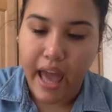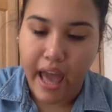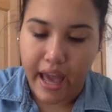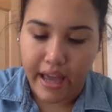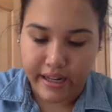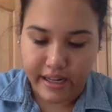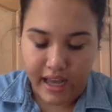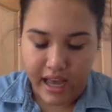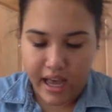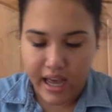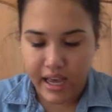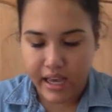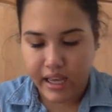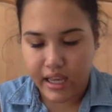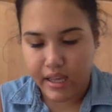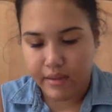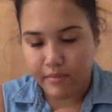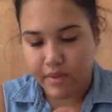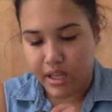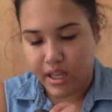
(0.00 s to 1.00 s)
And I
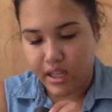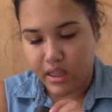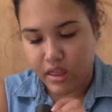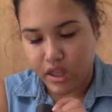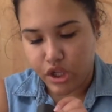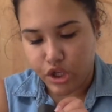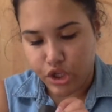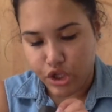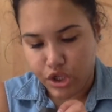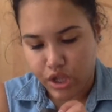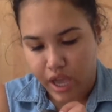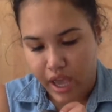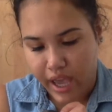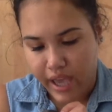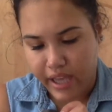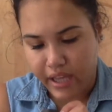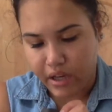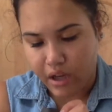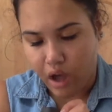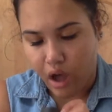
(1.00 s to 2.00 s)
am in the
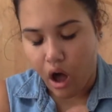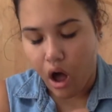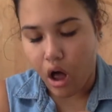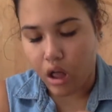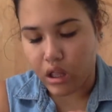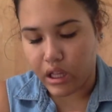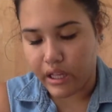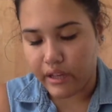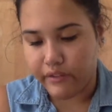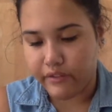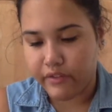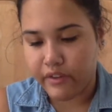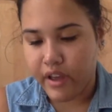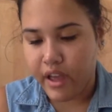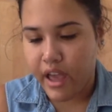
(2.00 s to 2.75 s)
shade Olive.